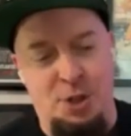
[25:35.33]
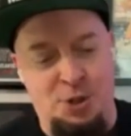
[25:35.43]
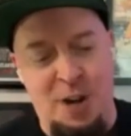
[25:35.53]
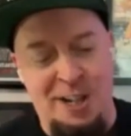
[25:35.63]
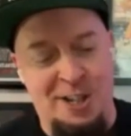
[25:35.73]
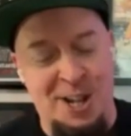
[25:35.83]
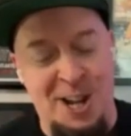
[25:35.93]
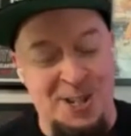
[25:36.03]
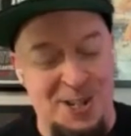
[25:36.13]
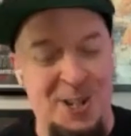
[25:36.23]
strength
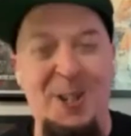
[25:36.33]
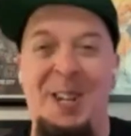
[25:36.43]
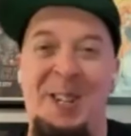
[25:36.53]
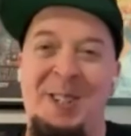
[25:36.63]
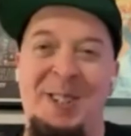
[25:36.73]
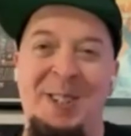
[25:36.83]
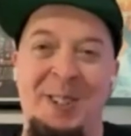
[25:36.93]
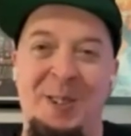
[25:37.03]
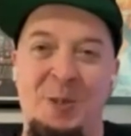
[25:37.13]
size cookies